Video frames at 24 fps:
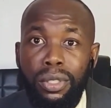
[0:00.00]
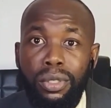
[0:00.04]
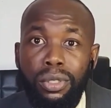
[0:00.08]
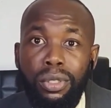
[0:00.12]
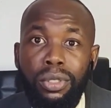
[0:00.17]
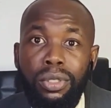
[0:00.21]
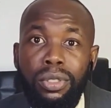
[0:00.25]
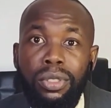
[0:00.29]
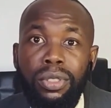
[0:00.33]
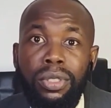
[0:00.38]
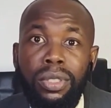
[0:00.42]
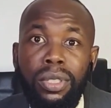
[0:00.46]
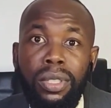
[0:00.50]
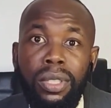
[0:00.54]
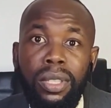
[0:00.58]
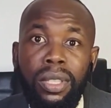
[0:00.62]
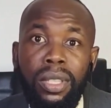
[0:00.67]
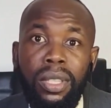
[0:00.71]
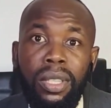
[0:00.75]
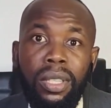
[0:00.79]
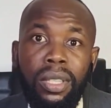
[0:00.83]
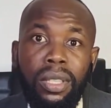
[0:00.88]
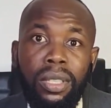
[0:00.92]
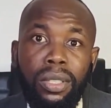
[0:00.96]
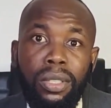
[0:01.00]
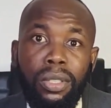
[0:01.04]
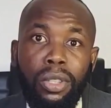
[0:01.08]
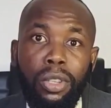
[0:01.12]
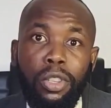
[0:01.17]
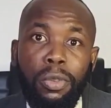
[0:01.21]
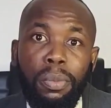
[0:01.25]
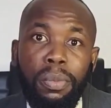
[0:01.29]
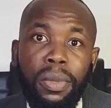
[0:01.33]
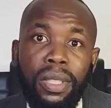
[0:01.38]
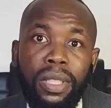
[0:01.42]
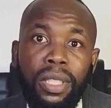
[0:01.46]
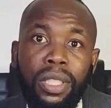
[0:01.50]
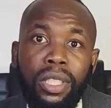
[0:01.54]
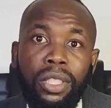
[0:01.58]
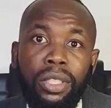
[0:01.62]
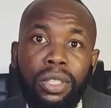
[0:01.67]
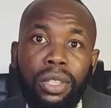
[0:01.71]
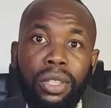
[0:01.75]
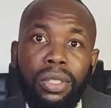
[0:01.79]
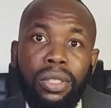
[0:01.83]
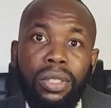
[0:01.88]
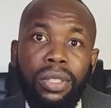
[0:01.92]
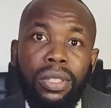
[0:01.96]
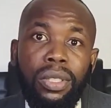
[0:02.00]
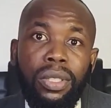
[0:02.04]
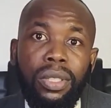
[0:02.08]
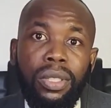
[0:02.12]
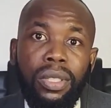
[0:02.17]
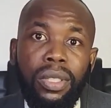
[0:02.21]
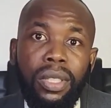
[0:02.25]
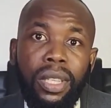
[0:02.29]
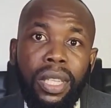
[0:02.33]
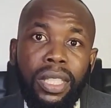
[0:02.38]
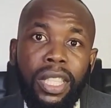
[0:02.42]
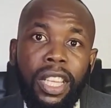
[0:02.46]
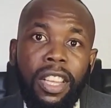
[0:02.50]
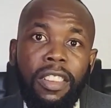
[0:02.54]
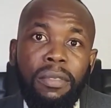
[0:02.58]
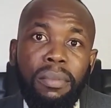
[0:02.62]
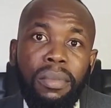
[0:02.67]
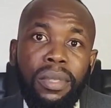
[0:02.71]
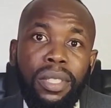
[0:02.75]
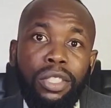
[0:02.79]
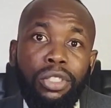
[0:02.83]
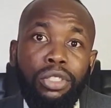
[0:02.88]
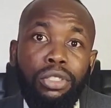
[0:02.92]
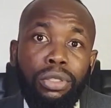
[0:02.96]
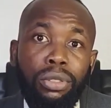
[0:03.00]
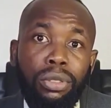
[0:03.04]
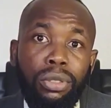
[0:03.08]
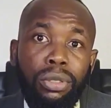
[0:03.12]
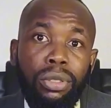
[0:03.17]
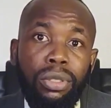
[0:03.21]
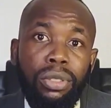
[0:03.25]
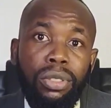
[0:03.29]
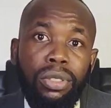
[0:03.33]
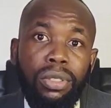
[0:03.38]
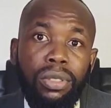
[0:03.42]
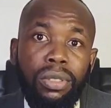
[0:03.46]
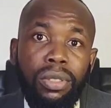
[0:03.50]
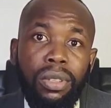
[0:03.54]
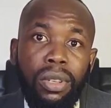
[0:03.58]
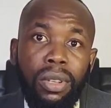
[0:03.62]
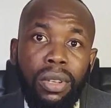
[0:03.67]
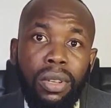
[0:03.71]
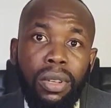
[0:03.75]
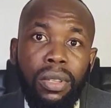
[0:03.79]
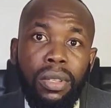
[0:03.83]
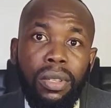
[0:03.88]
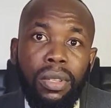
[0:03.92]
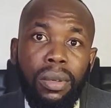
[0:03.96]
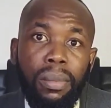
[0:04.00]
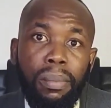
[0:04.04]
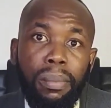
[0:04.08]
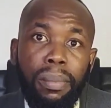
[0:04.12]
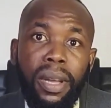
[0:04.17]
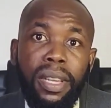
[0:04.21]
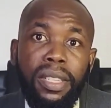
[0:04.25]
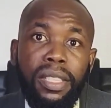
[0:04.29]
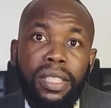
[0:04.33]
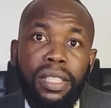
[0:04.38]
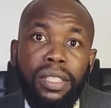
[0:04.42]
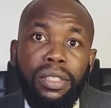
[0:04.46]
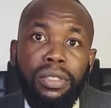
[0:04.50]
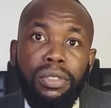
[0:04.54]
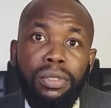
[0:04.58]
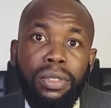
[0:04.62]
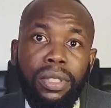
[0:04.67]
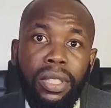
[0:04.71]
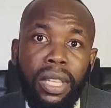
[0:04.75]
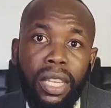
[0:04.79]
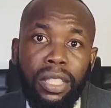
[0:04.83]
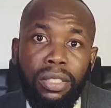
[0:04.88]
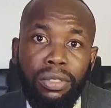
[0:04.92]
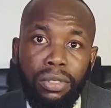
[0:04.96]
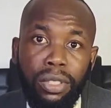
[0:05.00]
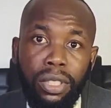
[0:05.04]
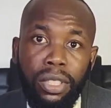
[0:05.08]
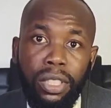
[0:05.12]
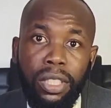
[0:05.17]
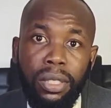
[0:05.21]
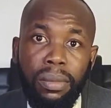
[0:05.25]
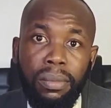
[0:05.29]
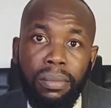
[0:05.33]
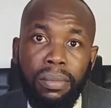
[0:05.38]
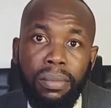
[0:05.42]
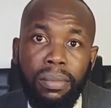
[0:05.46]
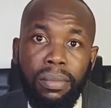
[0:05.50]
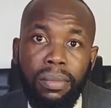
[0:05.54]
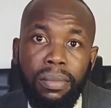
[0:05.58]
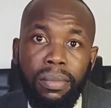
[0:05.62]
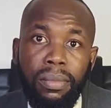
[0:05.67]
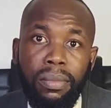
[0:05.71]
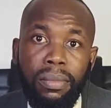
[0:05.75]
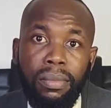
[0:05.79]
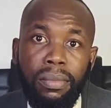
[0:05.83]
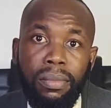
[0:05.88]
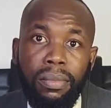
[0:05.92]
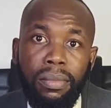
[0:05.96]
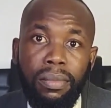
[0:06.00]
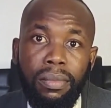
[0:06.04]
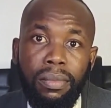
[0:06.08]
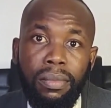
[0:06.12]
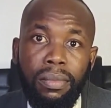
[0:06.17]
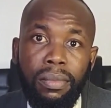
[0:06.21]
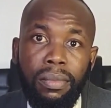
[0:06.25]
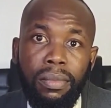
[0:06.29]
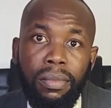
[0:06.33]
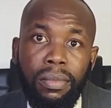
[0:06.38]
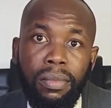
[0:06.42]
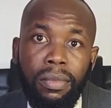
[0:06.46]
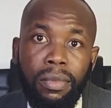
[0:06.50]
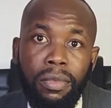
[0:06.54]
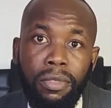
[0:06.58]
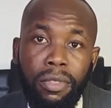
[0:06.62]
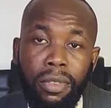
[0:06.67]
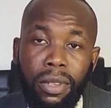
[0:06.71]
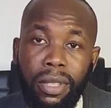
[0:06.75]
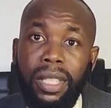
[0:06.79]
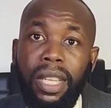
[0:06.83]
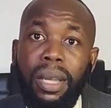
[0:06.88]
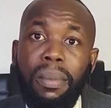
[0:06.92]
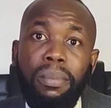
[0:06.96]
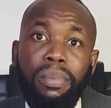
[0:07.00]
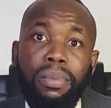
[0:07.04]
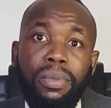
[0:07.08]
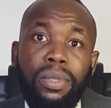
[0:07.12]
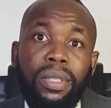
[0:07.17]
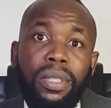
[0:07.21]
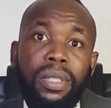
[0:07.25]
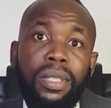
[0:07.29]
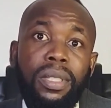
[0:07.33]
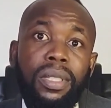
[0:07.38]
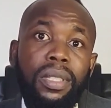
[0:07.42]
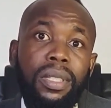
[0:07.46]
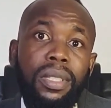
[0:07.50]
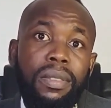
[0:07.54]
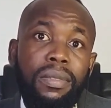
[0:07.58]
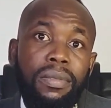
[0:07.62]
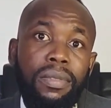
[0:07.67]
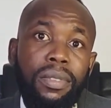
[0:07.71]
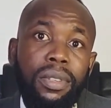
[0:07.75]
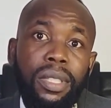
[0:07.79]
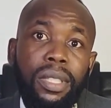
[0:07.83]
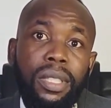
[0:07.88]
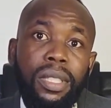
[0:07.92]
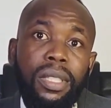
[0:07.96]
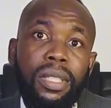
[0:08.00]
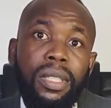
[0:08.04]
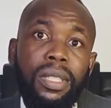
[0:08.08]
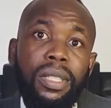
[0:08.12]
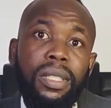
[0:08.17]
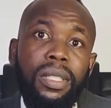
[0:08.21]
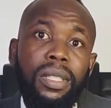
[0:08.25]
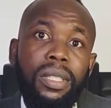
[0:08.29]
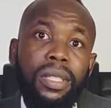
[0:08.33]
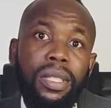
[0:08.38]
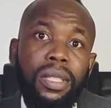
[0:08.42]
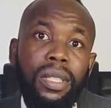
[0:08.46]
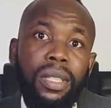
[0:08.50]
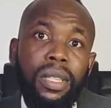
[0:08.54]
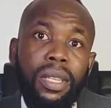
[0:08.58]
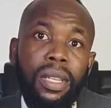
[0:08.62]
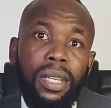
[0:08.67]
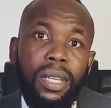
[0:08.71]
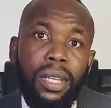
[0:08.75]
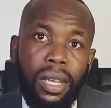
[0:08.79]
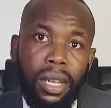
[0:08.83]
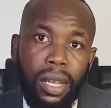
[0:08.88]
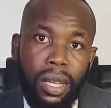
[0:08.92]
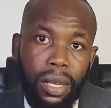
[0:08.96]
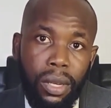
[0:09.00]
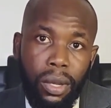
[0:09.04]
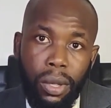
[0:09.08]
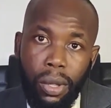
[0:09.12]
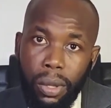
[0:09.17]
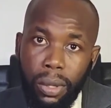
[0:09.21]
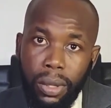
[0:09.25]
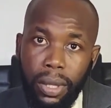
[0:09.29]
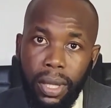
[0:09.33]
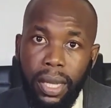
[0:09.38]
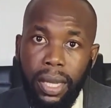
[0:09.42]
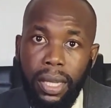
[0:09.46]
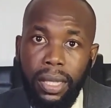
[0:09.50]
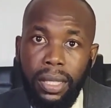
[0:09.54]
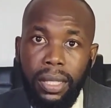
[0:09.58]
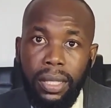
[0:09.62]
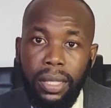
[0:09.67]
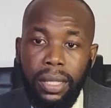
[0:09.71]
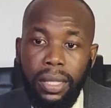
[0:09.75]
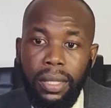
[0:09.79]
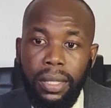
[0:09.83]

due to the documentations that have been introduced by this new tax regime. For example, the e-invoicing and all that.